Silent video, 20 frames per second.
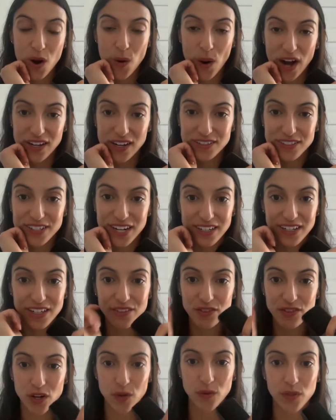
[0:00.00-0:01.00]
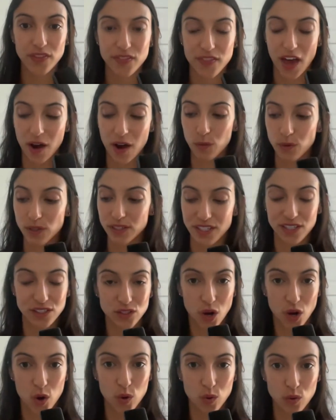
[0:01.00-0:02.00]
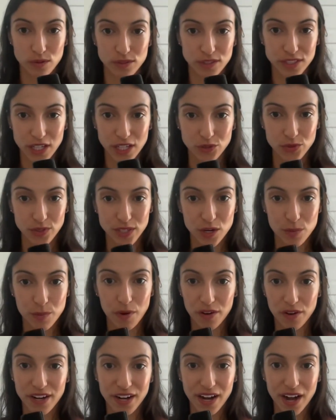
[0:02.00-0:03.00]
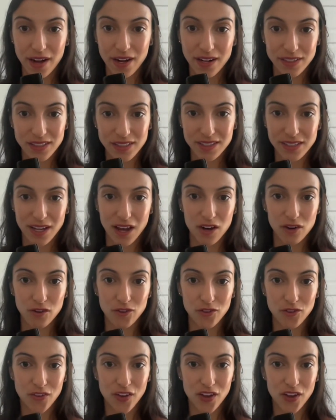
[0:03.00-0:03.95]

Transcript: I didn't even know that was its own sensory component in itself.